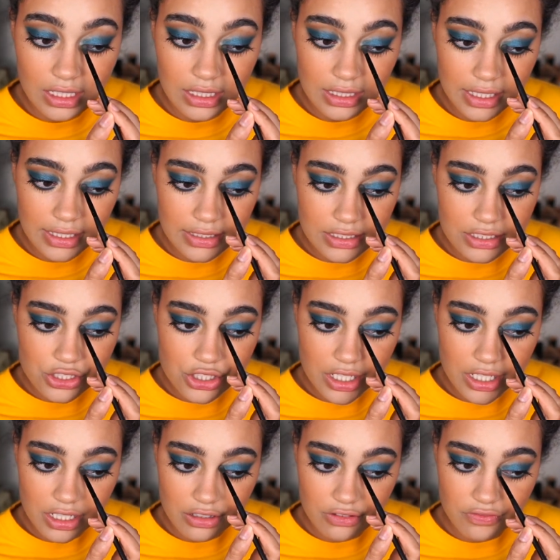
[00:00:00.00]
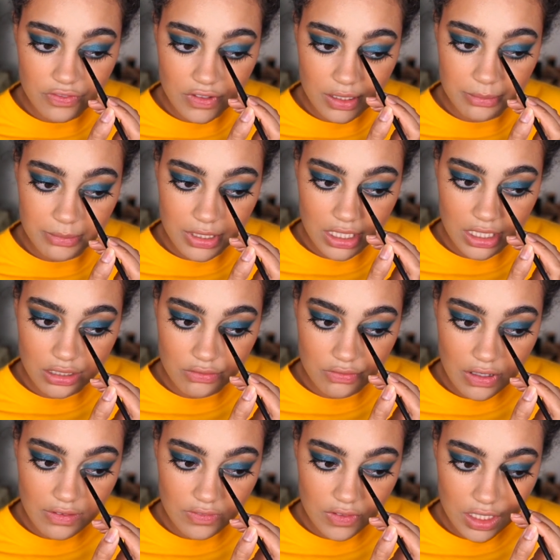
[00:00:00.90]
lightest shade from the
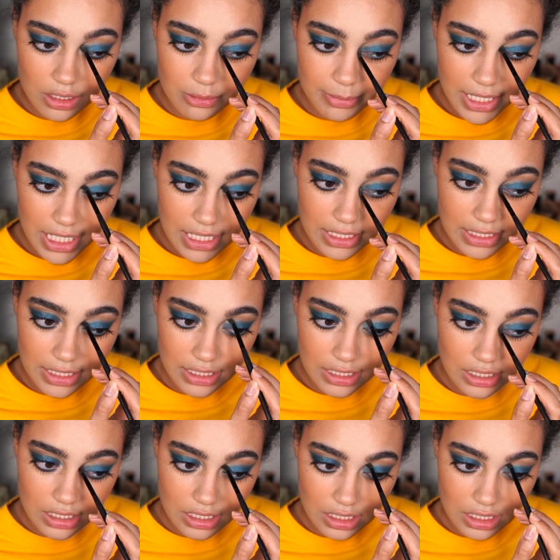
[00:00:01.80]
Revlon palette.